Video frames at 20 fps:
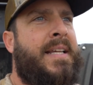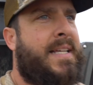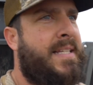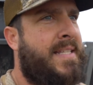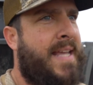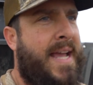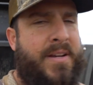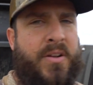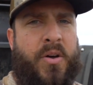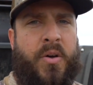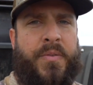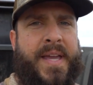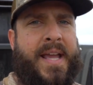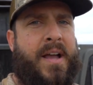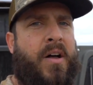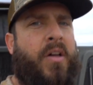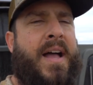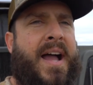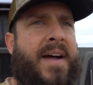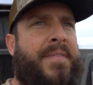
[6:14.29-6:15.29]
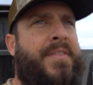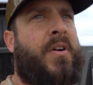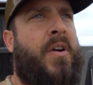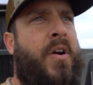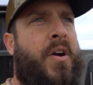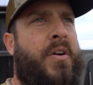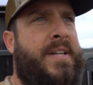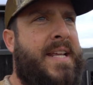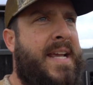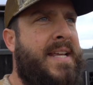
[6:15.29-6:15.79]
because I know they all have their
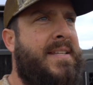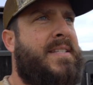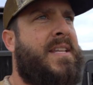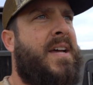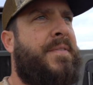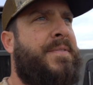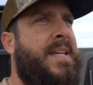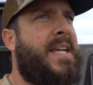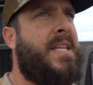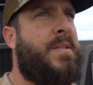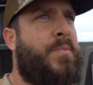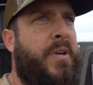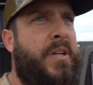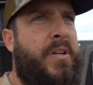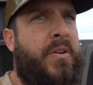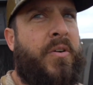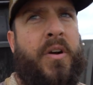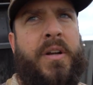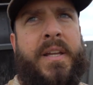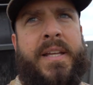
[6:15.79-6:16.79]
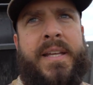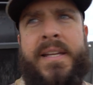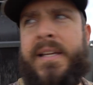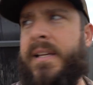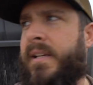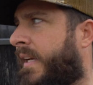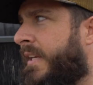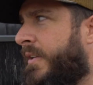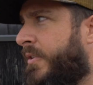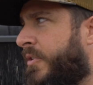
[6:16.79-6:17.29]
hard days, tough days where you don't hardly...
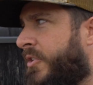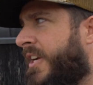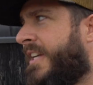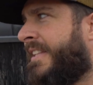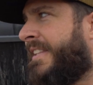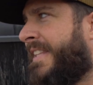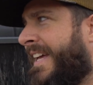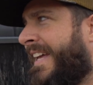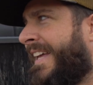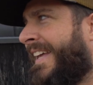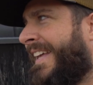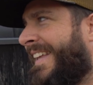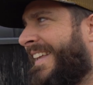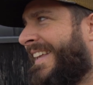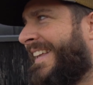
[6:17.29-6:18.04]
Can you shut that?